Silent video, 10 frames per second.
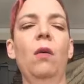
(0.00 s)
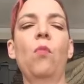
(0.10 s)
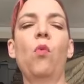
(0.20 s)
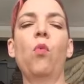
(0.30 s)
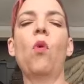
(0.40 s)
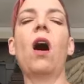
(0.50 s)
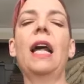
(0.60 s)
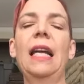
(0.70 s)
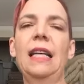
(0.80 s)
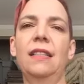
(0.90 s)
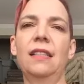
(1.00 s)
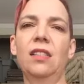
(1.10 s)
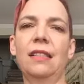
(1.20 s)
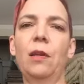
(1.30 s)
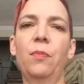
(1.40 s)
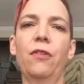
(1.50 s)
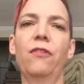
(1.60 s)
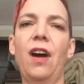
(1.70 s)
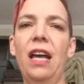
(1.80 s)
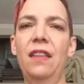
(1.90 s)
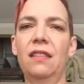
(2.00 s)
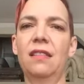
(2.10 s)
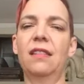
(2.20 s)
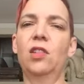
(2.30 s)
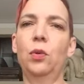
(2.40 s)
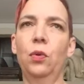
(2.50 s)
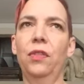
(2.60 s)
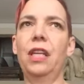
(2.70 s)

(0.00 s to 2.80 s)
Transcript: I'm wanting to just like provide this as a tool